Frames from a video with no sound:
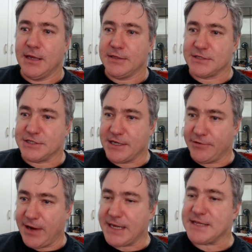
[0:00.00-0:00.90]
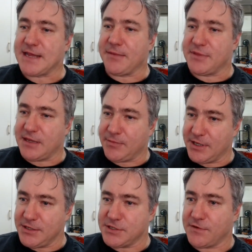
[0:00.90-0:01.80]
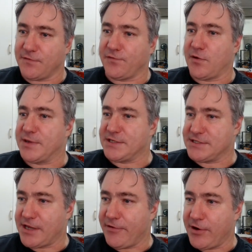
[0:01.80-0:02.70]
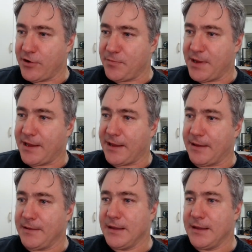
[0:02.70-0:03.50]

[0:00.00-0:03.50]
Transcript: to generate a depth image from a stereo pair.